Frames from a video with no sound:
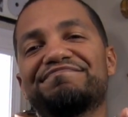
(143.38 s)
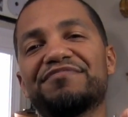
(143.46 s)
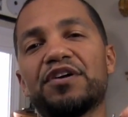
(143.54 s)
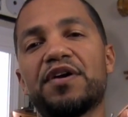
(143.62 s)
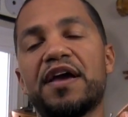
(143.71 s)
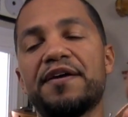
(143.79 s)

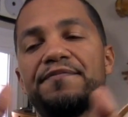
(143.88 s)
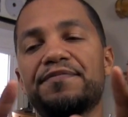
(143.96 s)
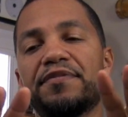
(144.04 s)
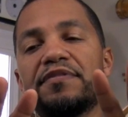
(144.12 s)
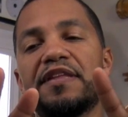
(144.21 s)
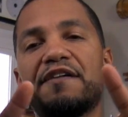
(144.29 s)
Okay,
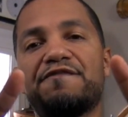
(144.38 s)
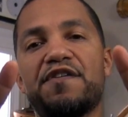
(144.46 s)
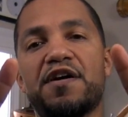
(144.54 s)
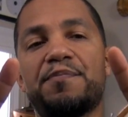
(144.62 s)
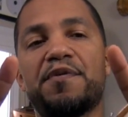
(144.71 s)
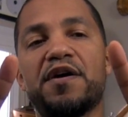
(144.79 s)
not
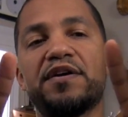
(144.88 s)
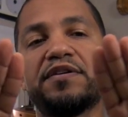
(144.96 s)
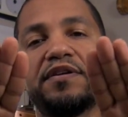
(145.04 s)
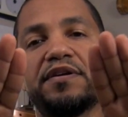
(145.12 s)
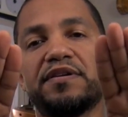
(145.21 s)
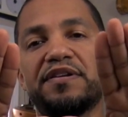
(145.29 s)
far apart,
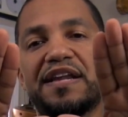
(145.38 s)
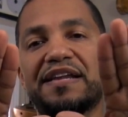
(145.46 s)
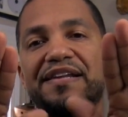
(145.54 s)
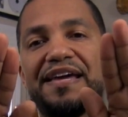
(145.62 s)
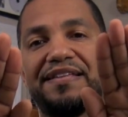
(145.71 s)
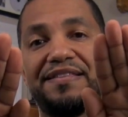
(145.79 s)
not
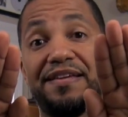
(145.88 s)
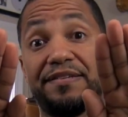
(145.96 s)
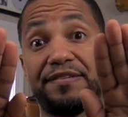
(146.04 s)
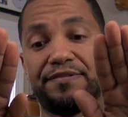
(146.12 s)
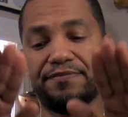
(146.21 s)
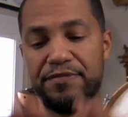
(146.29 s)
like
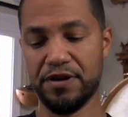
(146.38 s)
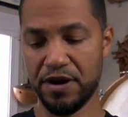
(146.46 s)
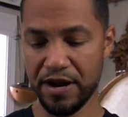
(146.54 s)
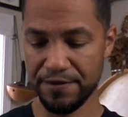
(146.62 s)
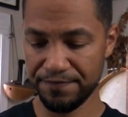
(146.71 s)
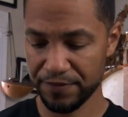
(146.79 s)
this, all
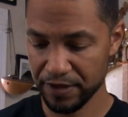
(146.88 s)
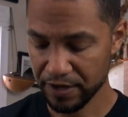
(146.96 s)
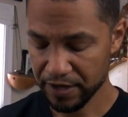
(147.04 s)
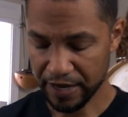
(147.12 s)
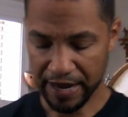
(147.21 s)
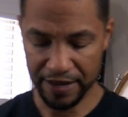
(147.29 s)
right?
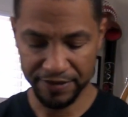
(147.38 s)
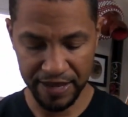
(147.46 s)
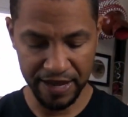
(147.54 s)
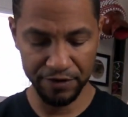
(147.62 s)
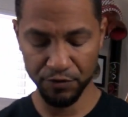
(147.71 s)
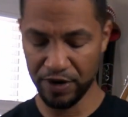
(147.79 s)
And
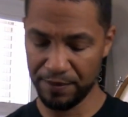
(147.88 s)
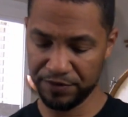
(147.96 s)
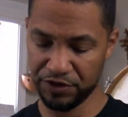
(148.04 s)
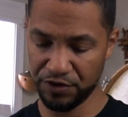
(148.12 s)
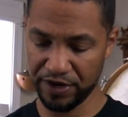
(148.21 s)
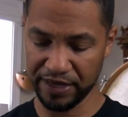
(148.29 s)
then what I'm
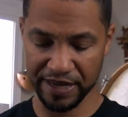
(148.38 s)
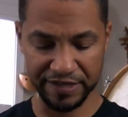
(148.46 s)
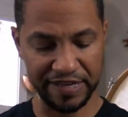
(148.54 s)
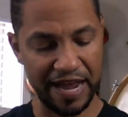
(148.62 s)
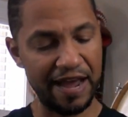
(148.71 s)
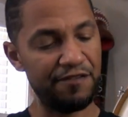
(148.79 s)
doing is
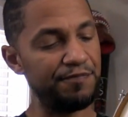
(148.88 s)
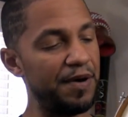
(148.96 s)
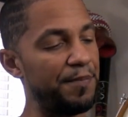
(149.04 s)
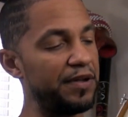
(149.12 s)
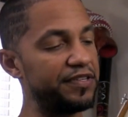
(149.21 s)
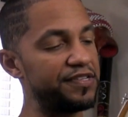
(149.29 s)
I have them
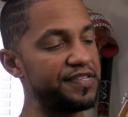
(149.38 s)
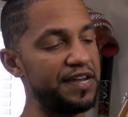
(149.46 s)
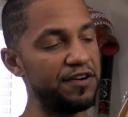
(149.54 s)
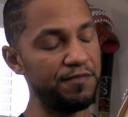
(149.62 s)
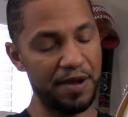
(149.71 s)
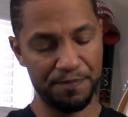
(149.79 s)
about the center
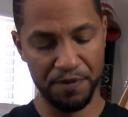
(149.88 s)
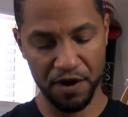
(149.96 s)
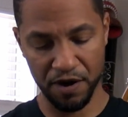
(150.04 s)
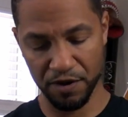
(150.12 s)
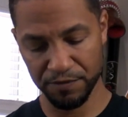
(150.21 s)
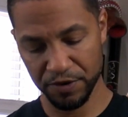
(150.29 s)
of my
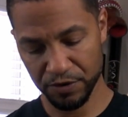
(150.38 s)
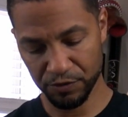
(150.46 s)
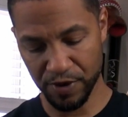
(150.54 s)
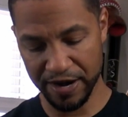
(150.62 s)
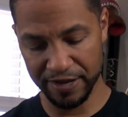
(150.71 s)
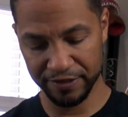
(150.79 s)
palm,
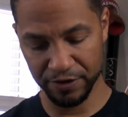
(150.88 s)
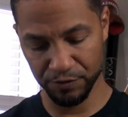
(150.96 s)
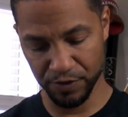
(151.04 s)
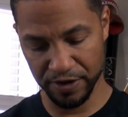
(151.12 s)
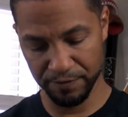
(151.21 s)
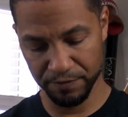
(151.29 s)
right at the
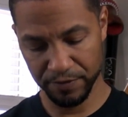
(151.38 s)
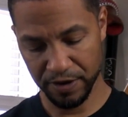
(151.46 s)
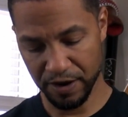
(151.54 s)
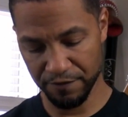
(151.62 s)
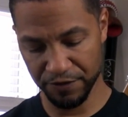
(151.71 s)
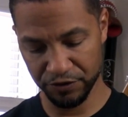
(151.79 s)
rim
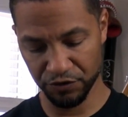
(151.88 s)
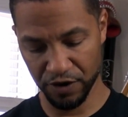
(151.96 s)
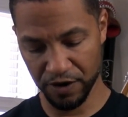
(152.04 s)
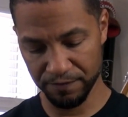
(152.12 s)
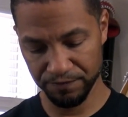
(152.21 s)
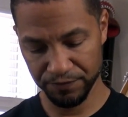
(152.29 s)
of the
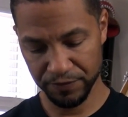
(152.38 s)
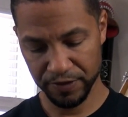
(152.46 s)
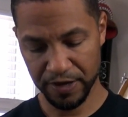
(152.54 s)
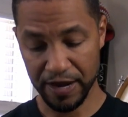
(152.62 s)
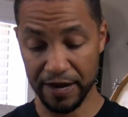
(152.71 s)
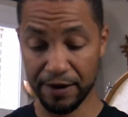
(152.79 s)
drum,
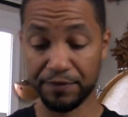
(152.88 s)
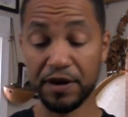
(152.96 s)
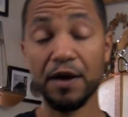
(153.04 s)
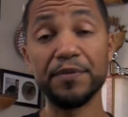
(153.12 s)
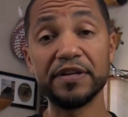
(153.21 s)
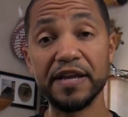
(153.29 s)
and I'm coming